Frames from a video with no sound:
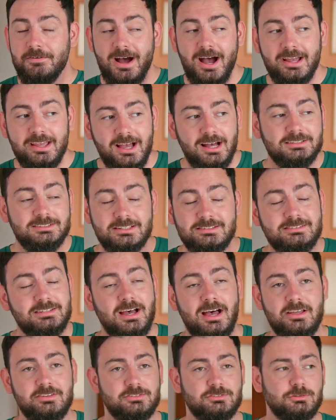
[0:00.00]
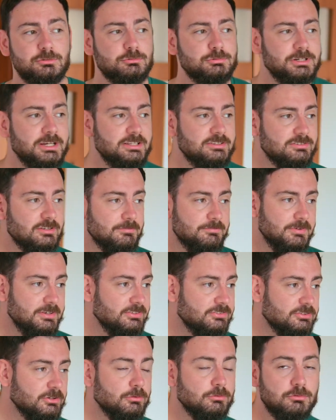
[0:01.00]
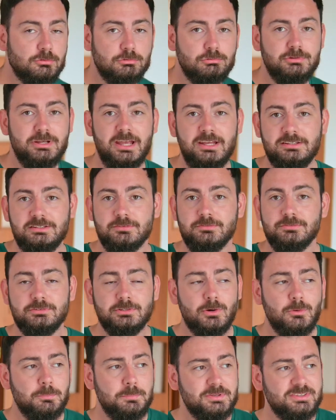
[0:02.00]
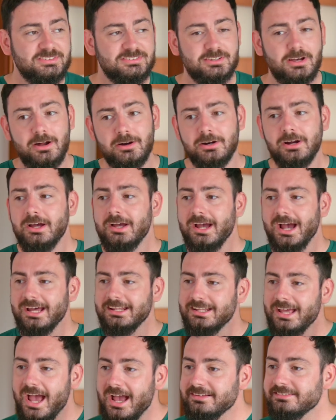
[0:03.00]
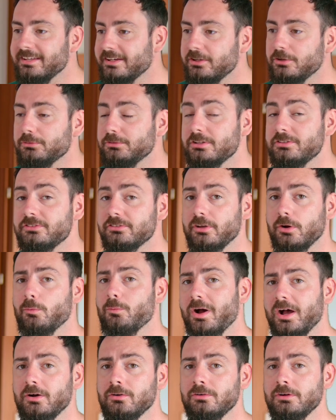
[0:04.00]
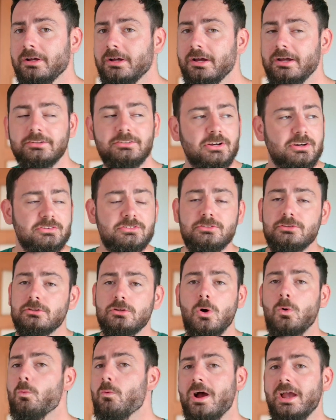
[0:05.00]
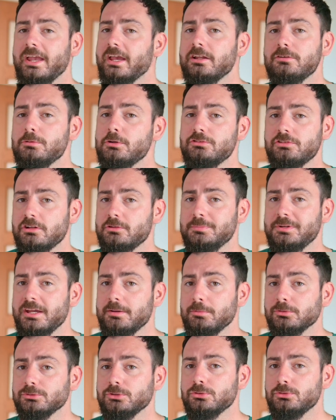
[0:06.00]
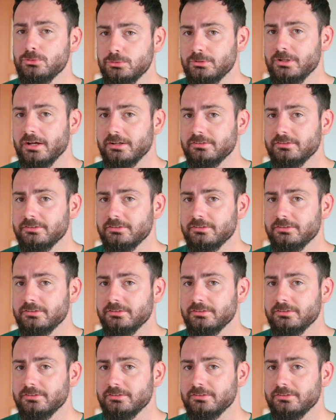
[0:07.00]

If I had a task to create something so creative, so bizarre, and executed so well, there is no way in which I'd be able to do